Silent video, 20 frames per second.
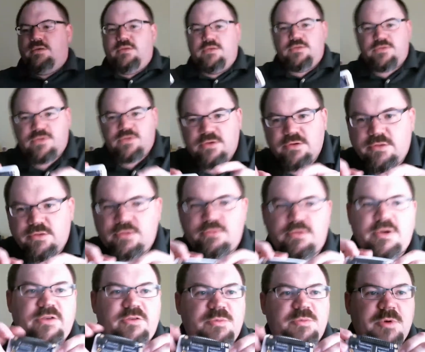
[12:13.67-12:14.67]
So the
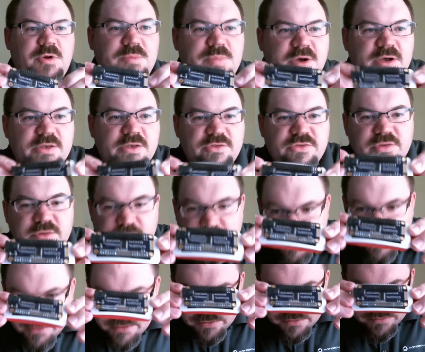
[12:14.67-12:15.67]
Raspberry Pi
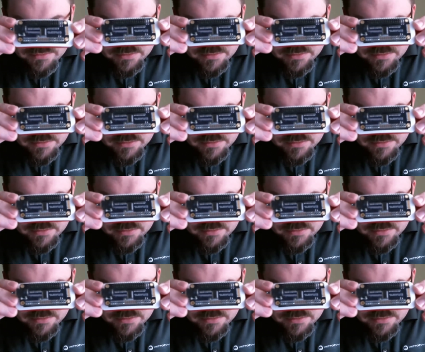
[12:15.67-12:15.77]
Zero,